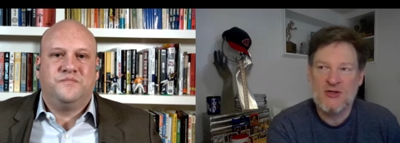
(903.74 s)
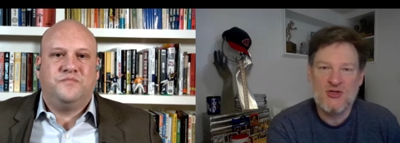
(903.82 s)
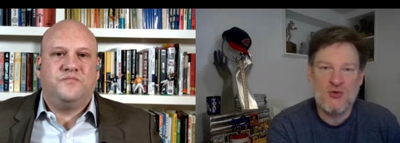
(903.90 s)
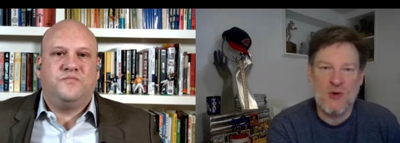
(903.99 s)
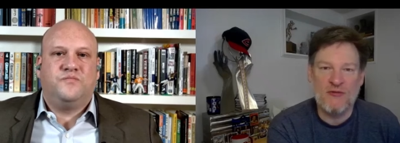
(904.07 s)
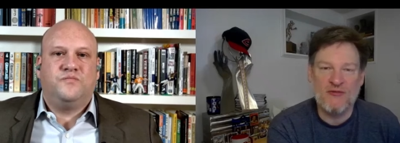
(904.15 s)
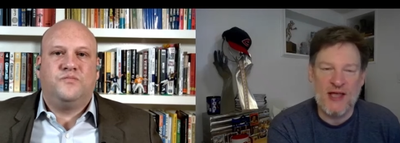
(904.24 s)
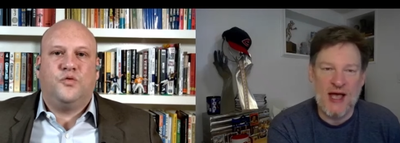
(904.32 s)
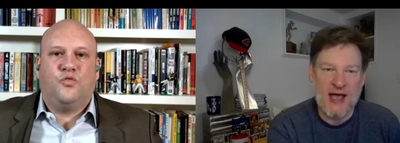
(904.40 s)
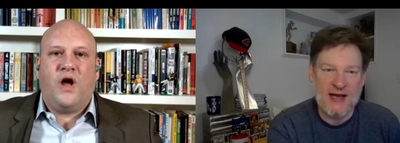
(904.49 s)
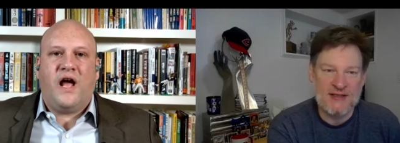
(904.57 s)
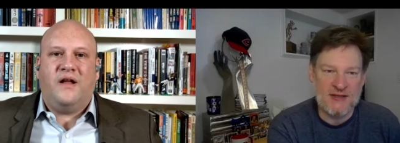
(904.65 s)
Speaker 1: twelfth
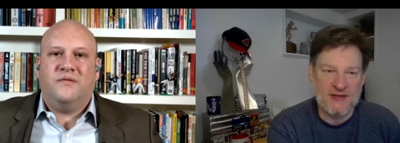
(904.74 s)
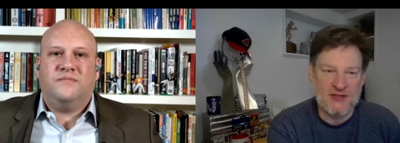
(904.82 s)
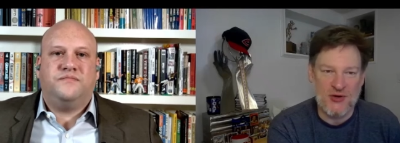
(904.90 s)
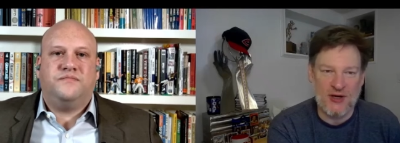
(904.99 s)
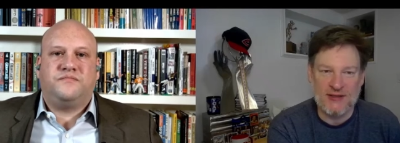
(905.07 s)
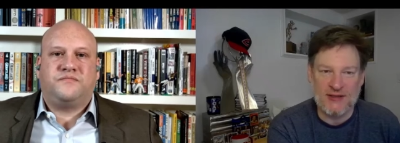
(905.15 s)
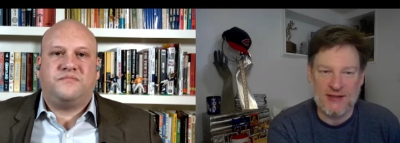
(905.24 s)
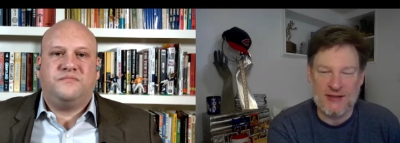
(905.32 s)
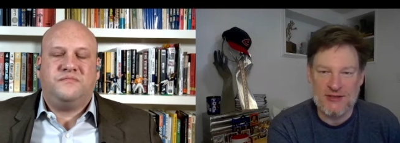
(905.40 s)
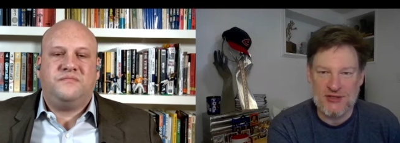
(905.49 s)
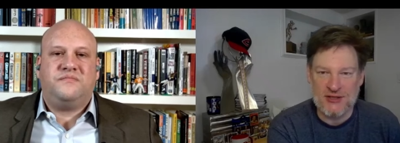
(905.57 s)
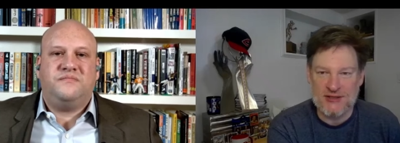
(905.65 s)
guy right. to the strength and
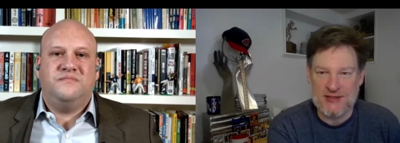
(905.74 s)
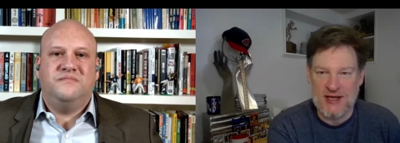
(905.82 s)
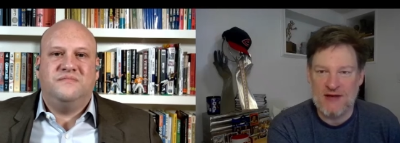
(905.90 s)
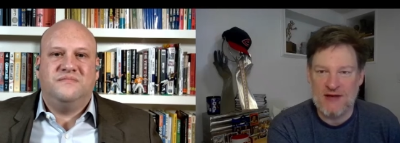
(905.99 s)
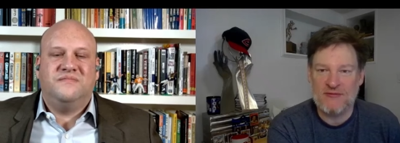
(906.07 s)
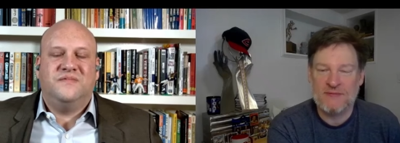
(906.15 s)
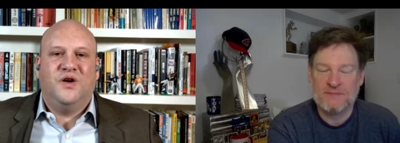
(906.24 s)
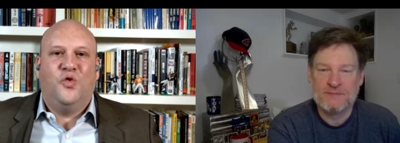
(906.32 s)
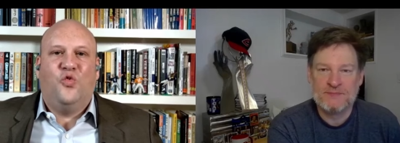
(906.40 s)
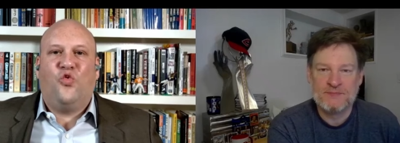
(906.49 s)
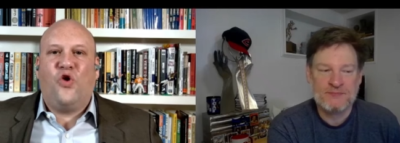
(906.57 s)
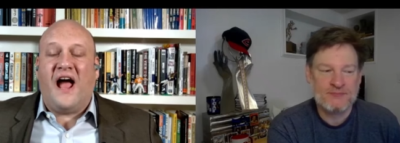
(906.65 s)
conditioning staff.
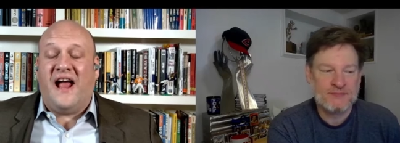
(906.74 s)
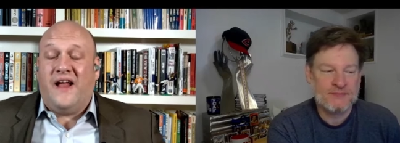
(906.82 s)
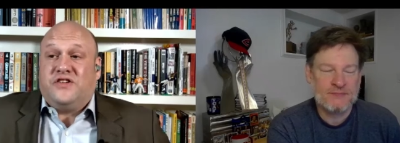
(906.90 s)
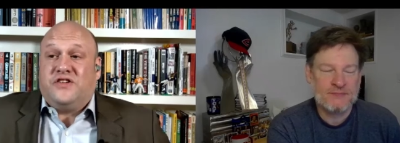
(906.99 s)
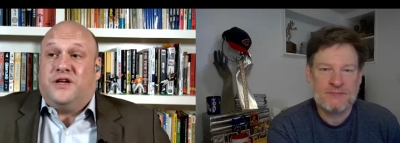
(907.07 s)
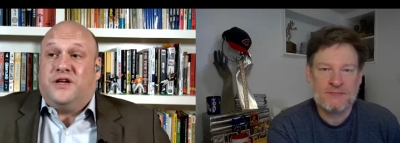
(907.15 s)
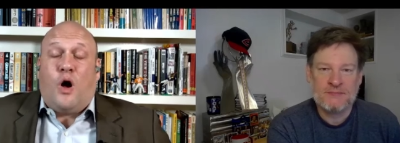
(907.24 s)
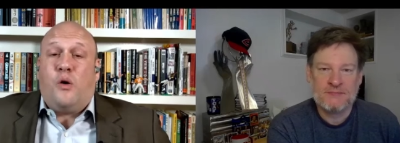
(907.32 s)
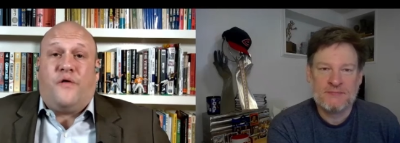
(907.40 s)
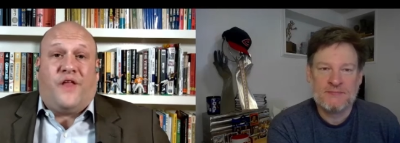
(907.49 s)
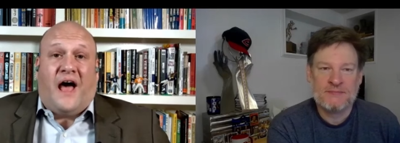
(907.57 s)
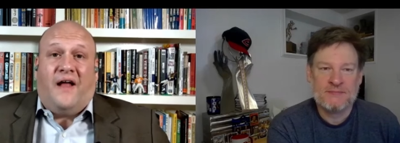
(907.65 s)
Speaker 2: Right. And there's nothing wrong with
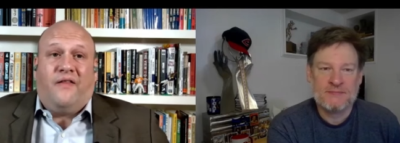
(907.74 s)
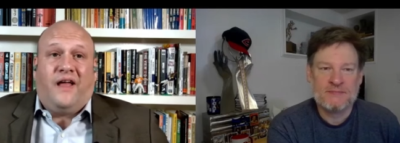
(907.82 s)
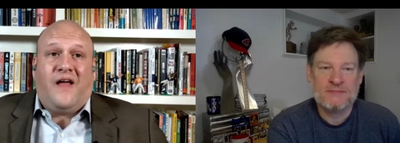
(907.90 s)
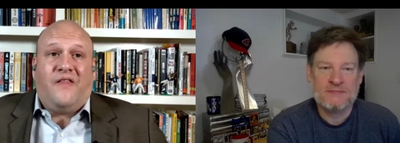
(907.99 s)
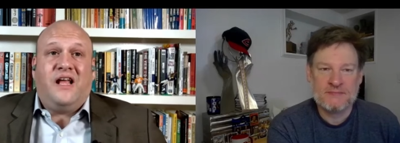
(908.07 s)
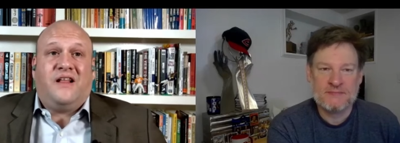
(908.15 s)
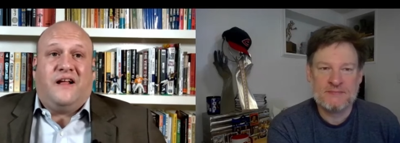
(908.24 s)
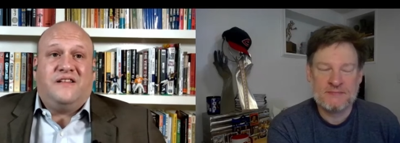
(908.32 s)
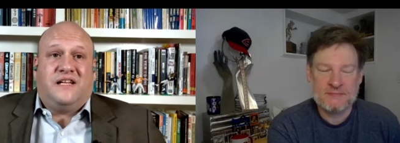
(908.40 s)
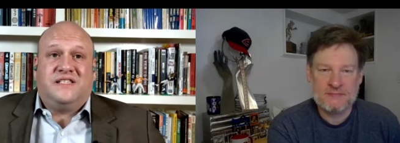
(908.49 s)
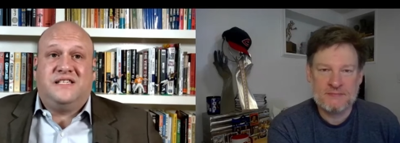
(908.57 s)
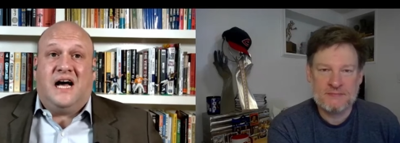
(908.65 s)
that. Like, I think that
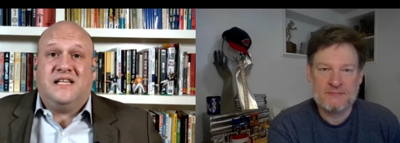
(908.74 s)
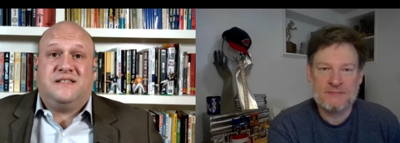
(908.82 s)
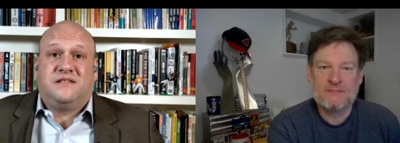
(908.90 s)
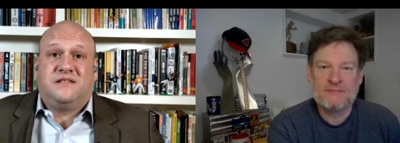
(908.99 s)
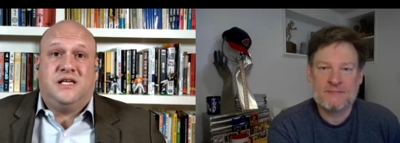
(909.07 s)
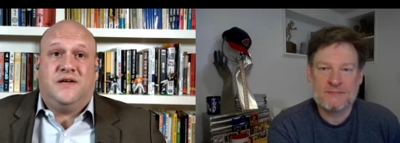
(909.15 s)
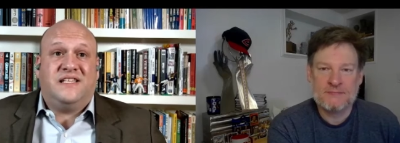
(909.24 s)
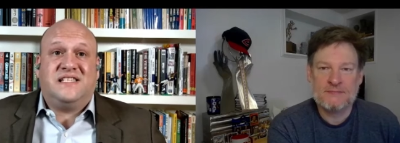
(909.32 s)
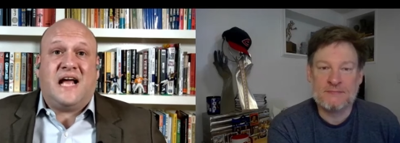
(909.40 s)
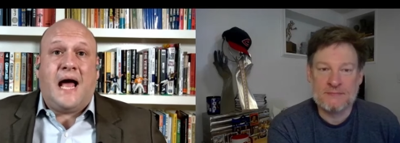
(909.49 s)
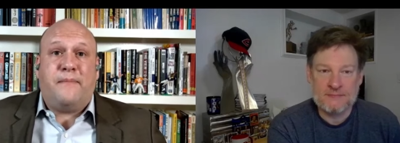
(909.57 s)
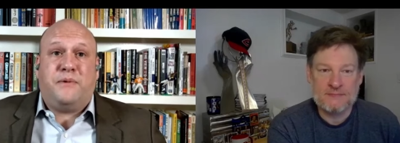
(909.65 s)
that's not stuff that's
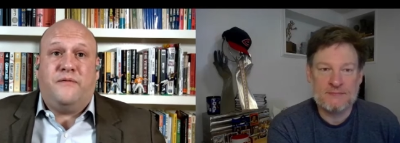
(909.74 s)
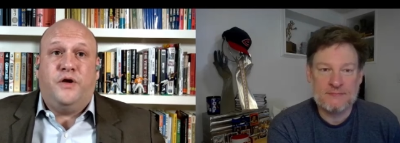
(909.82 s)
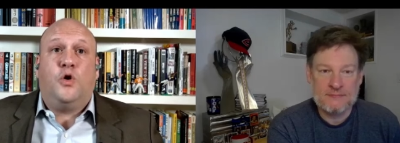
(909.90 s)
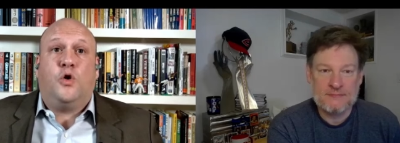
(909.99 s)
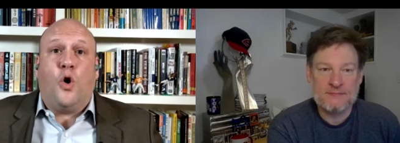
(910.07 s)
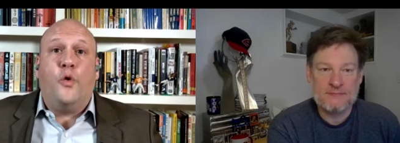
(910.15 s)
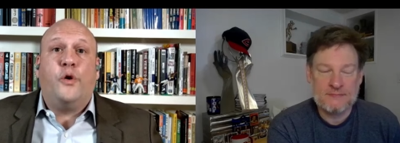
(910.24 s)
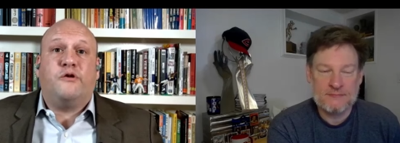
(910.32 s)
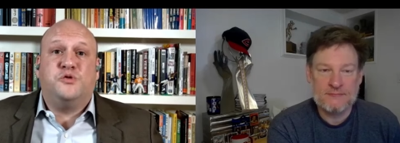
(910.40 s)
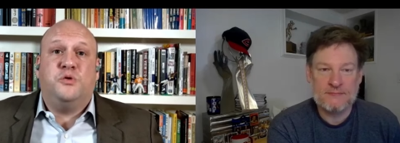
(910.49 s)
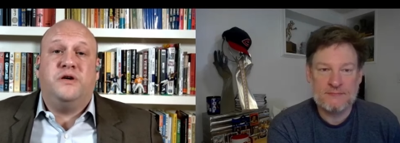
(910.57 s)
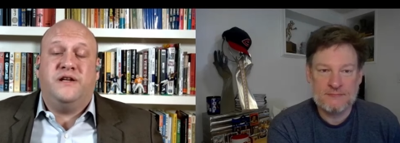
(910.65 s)
capped. If your owner is
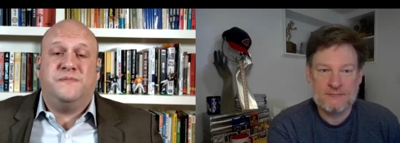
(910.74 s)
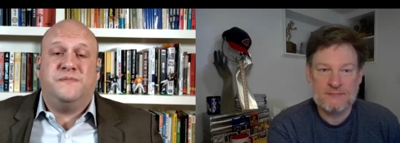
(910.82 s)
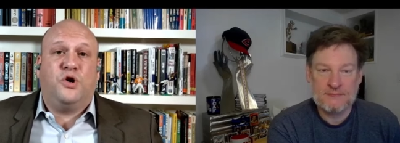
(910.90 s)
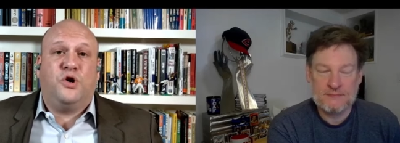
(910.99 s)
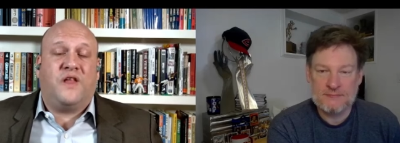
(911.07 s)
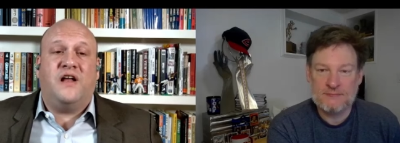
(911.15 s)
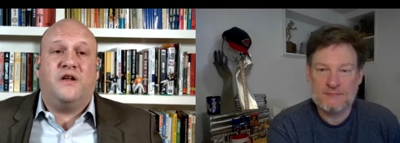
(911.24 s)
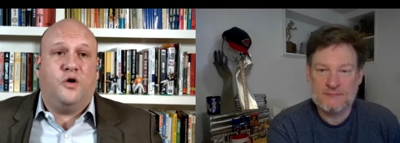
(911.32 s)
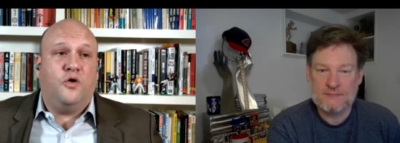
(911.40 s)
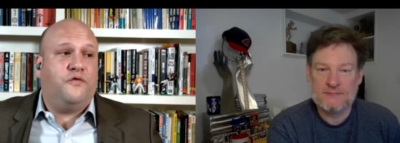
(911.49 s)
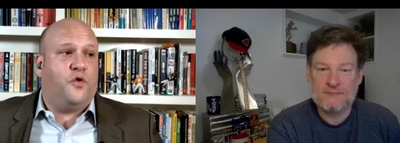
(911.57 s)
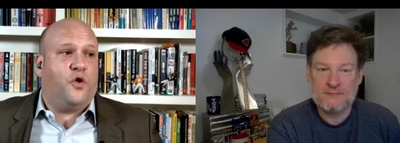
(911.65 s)
willing to support that, go
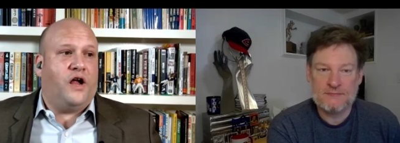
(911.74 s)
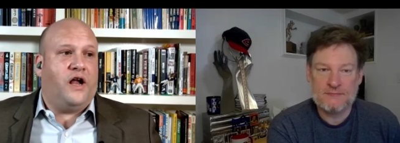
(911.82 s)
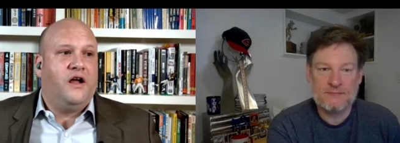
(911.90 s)
for it.